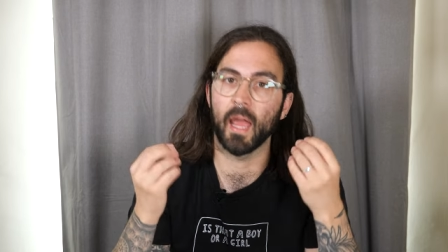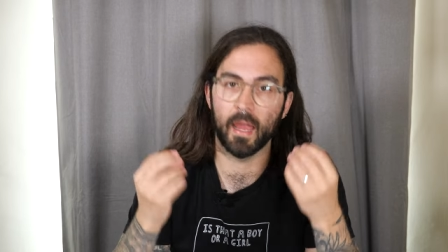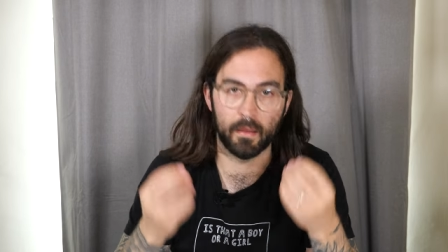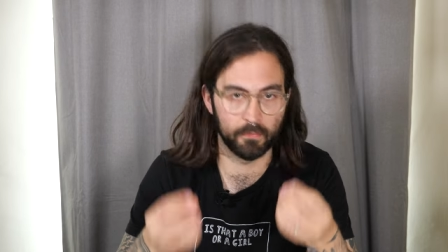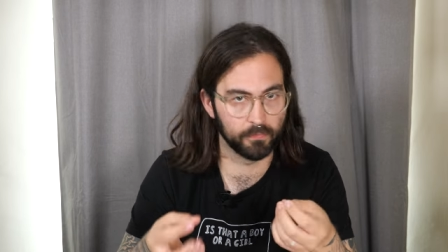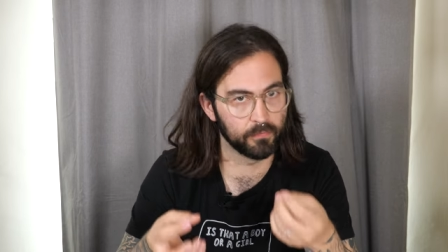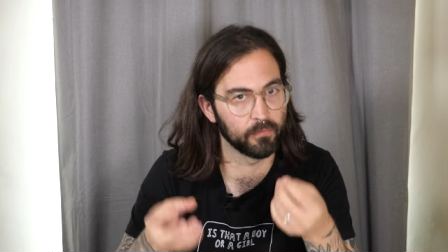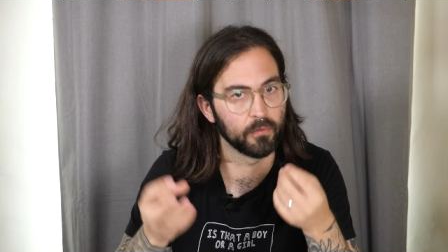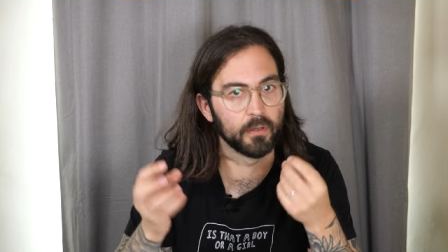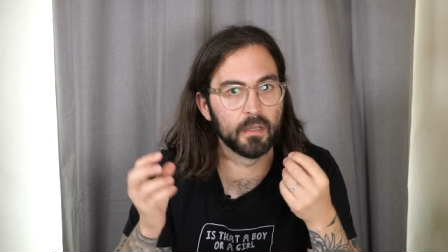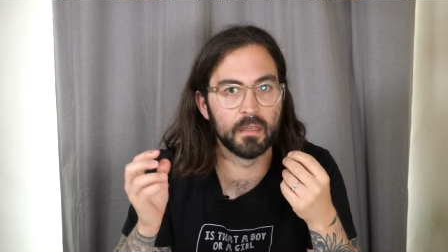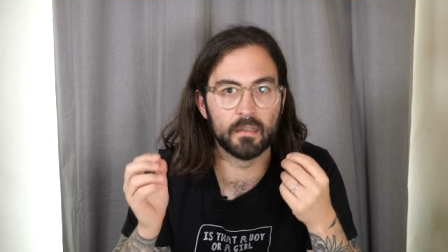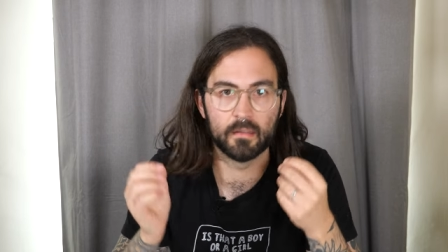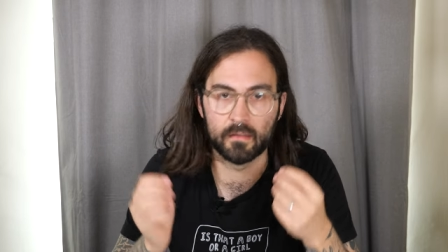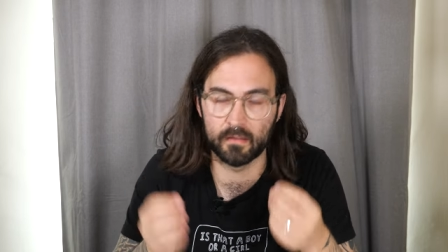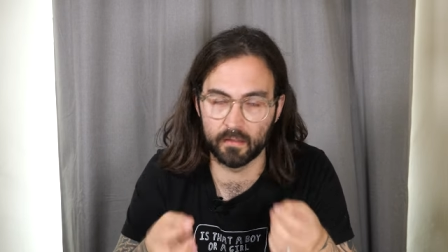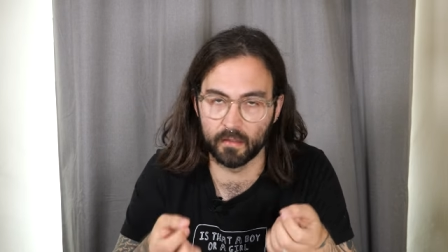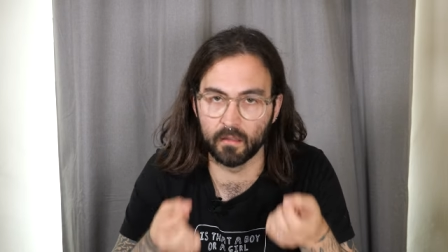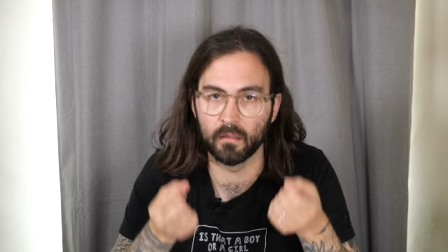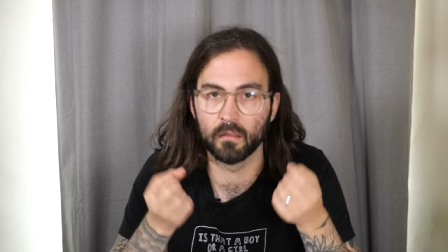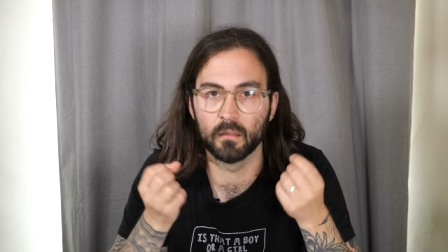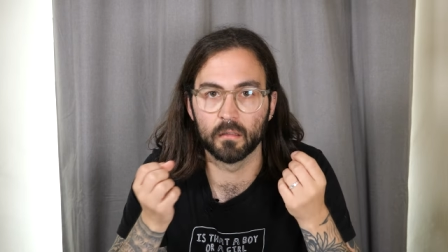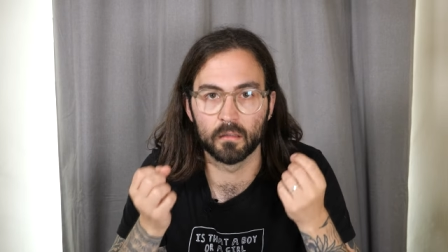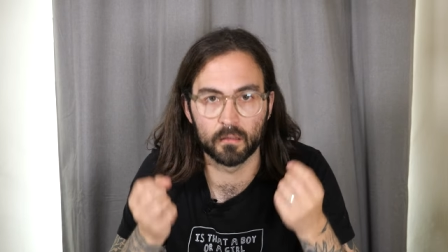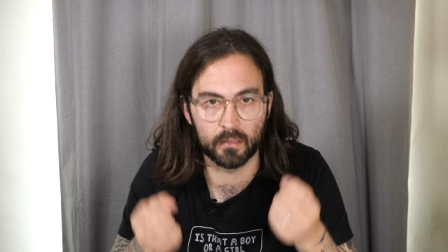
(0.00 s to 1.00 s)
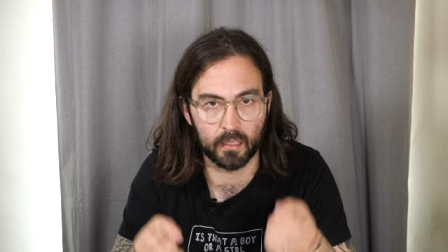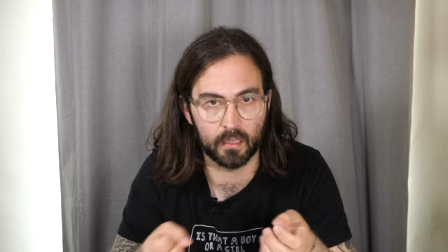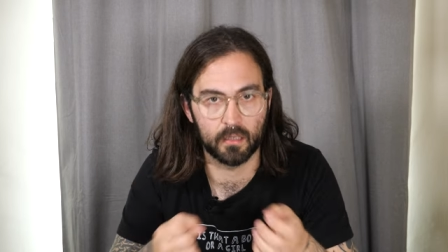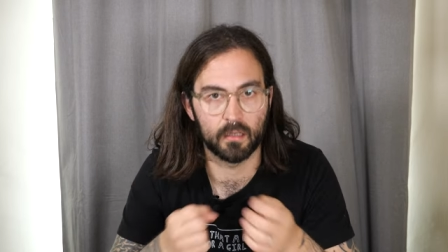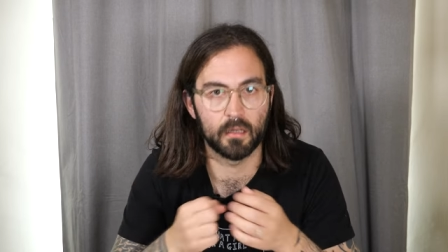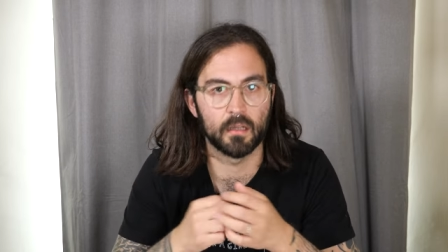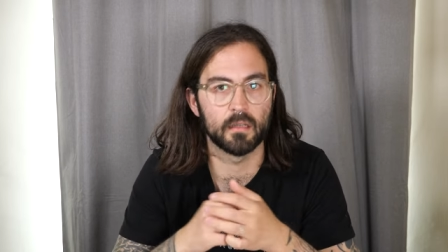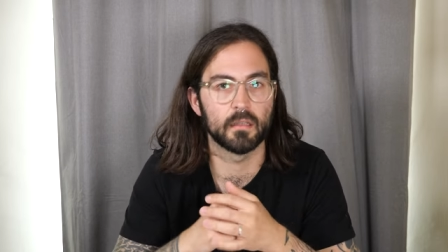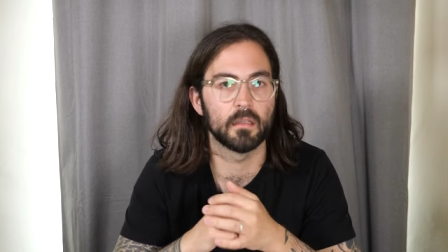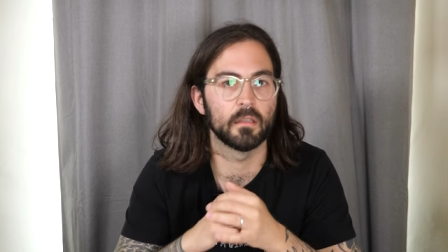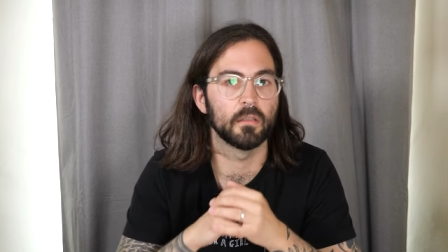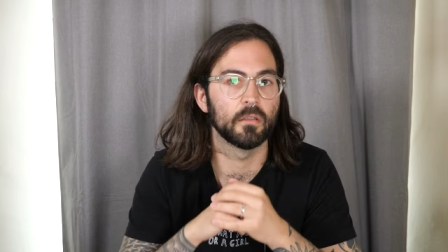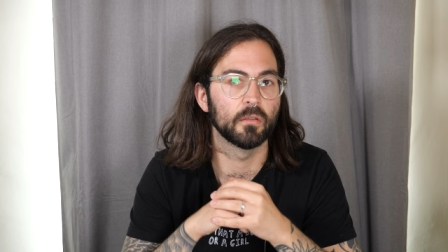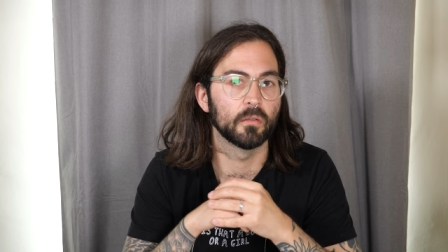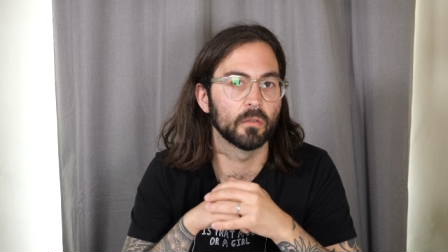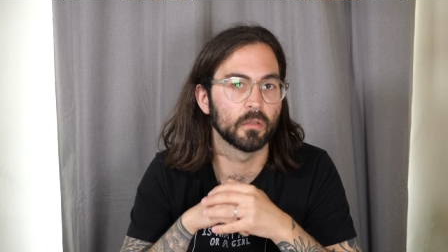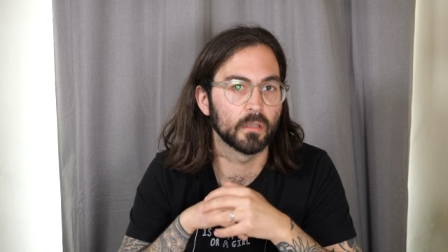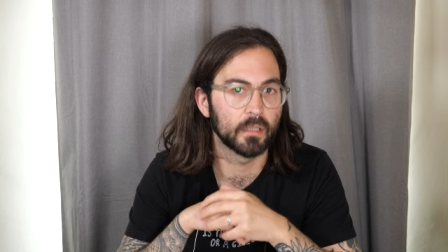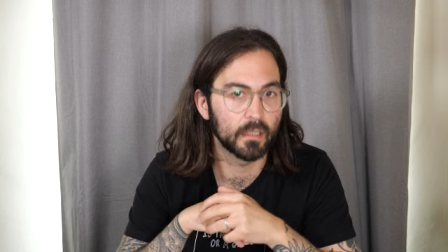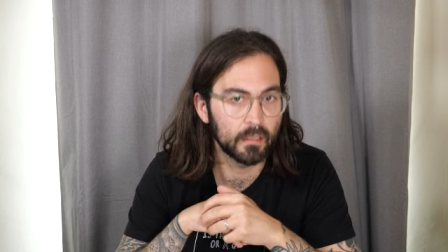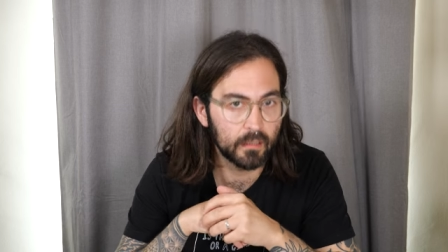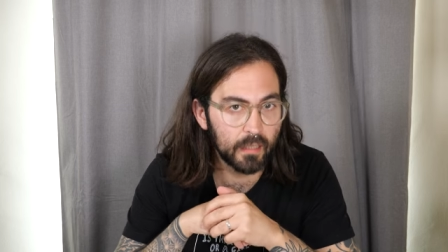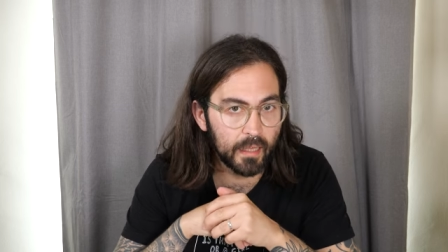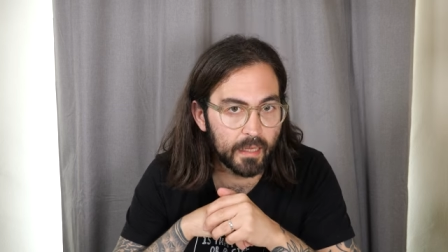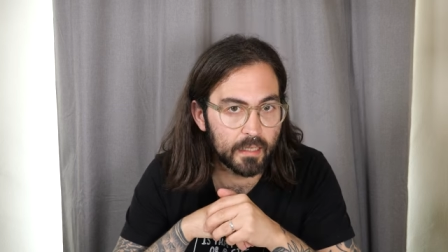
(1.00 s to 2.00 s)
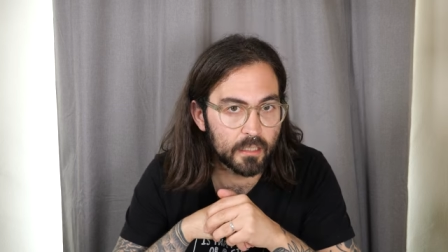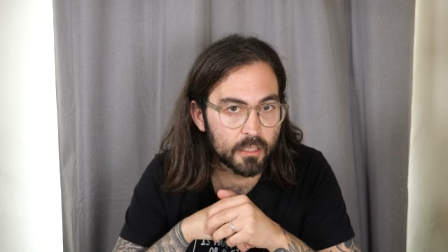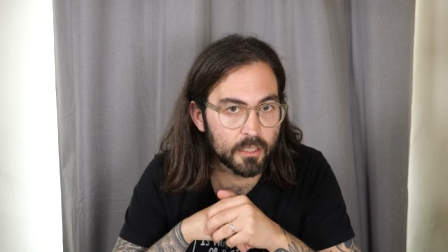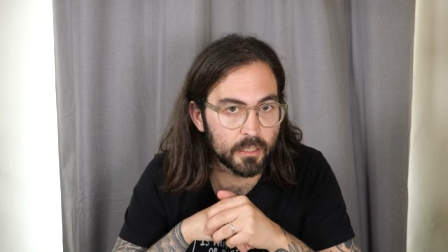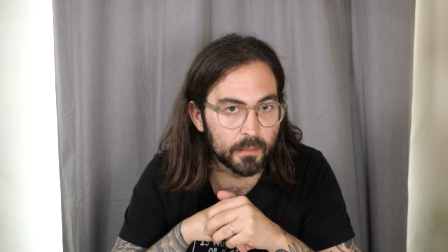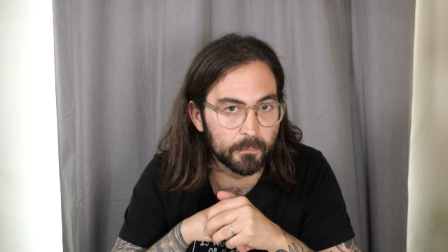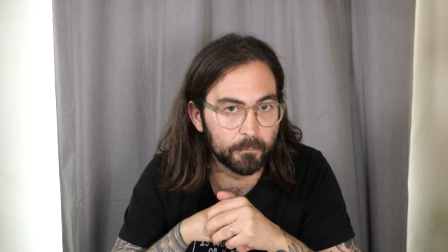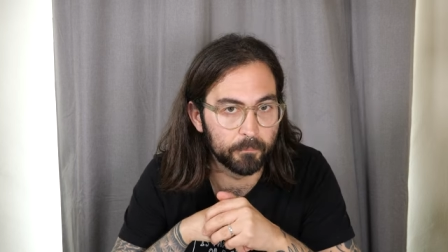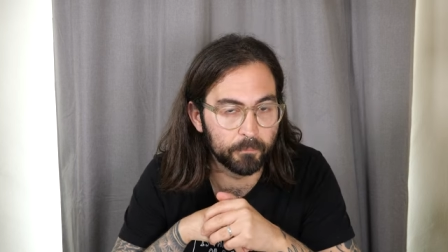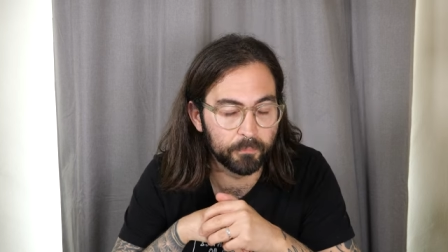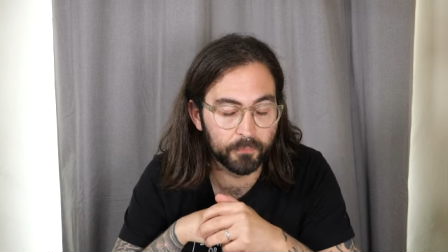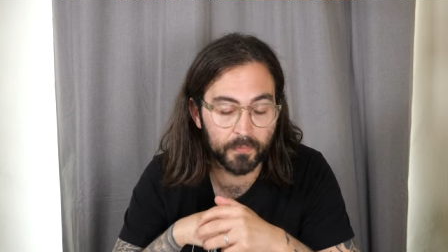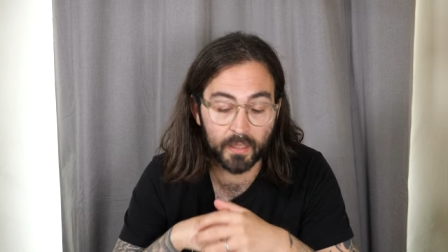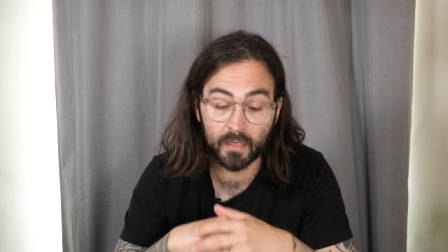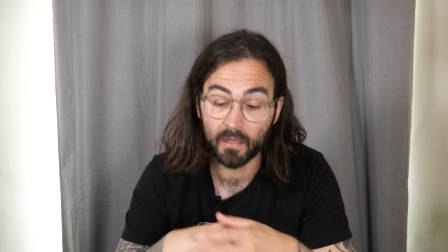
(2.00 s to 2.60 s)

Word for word: every single card in your collection.